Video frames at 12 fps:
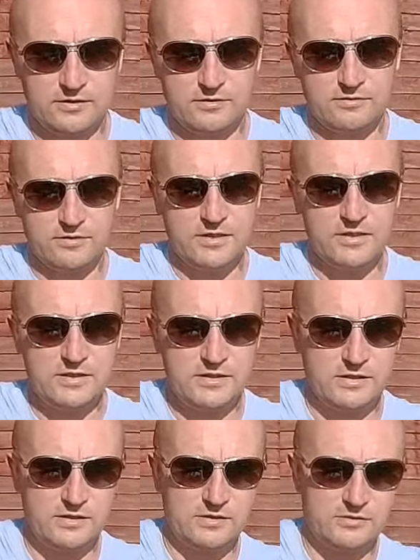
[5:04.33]
like
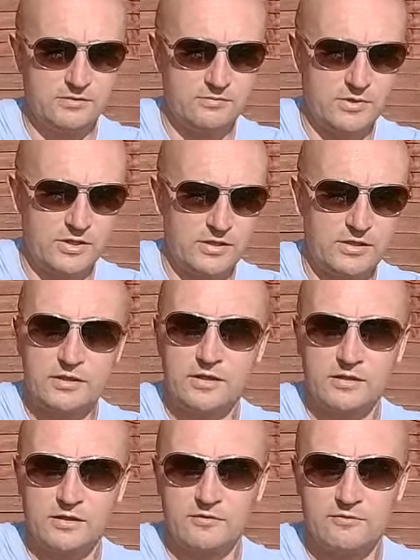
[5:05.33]
this, my
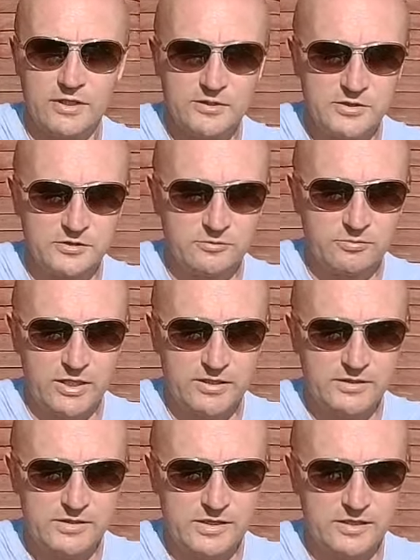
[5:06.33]
unconventional
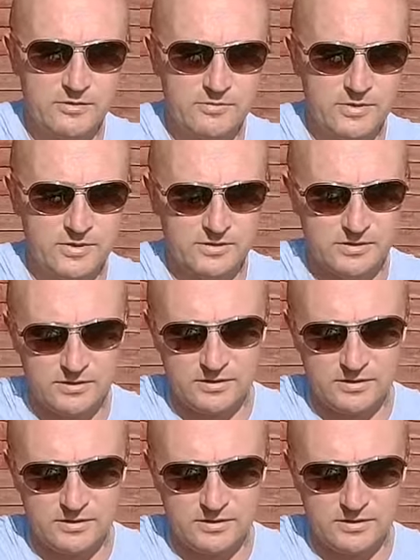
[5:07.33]
paint tin opener.